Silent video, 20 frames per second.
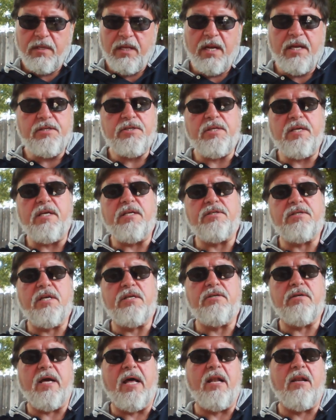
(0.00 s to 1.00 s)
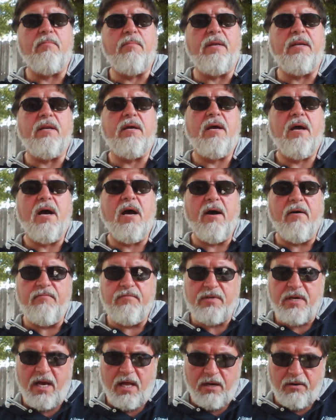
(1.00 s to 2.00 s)
It is the essential element
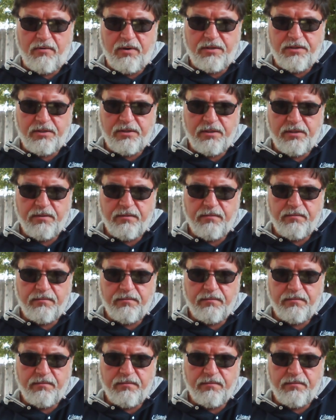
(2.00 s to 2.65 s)
of tolerance.